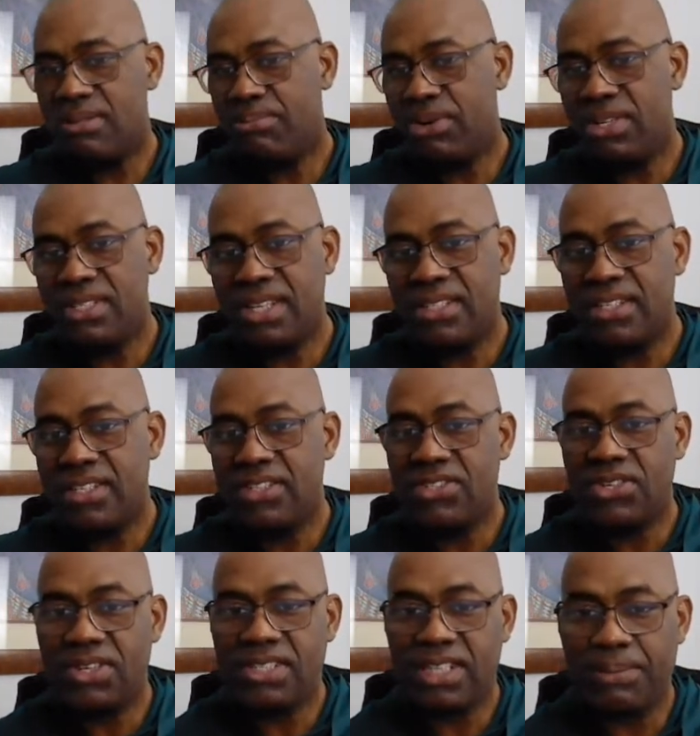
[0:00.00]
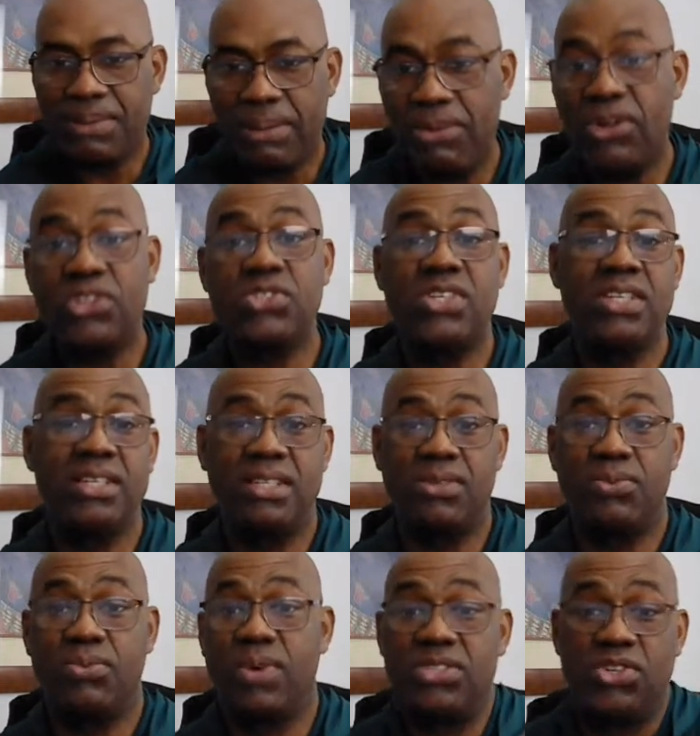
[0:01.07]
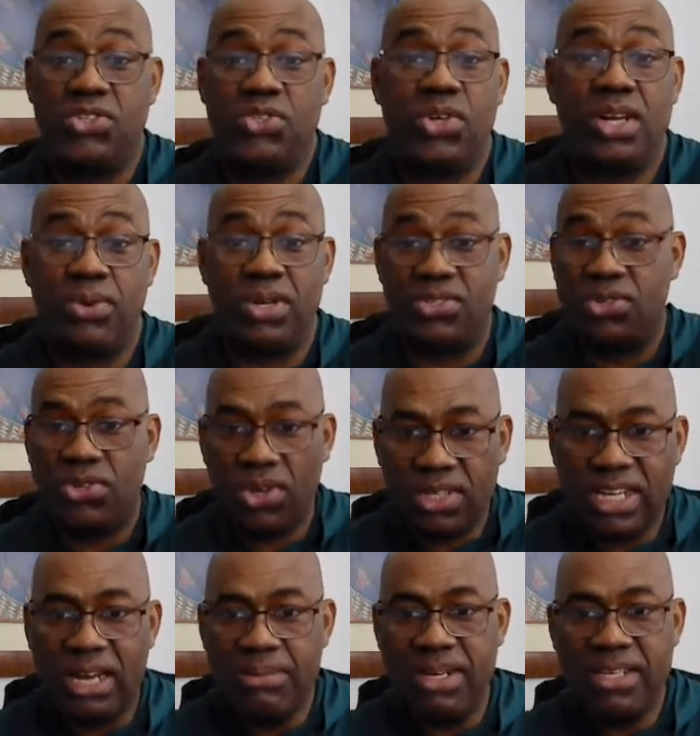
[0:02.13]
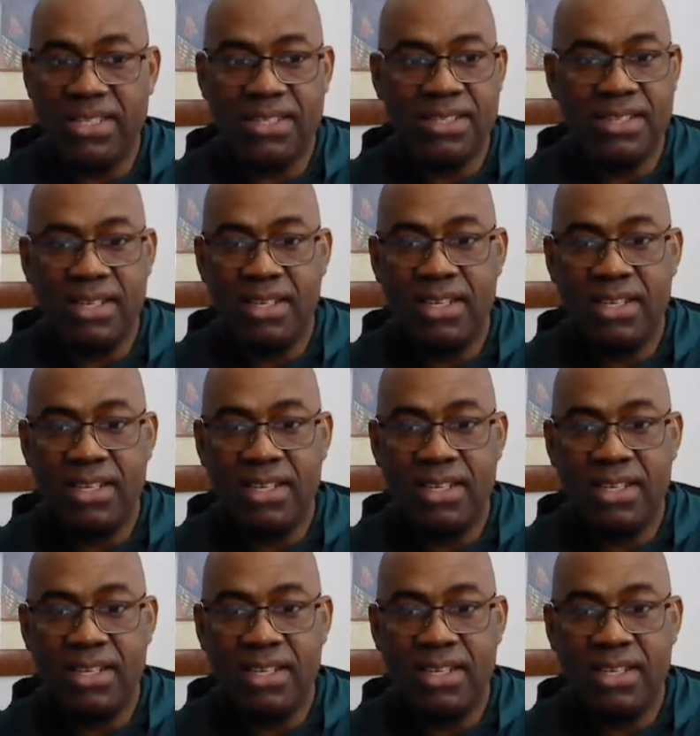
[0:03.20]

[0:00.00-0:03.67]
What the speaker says: burning sensations is going to disappear because once you cure diabetics,